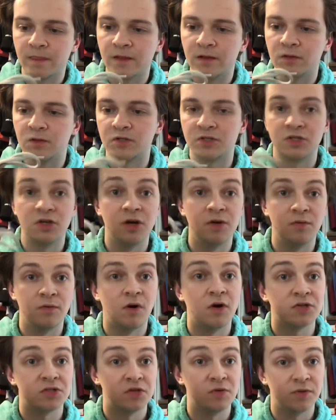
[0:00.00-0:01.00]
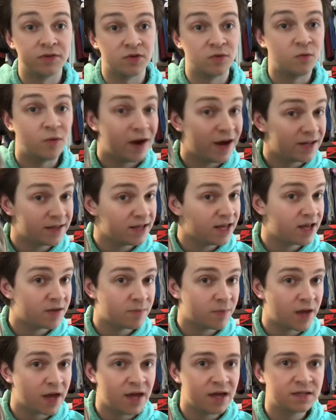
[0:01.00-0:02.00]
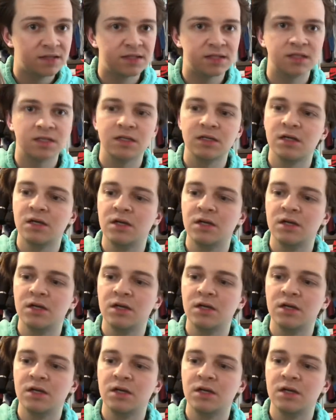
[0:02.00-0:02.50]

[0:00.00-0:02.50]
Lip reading: looks good also with the wide leg pants,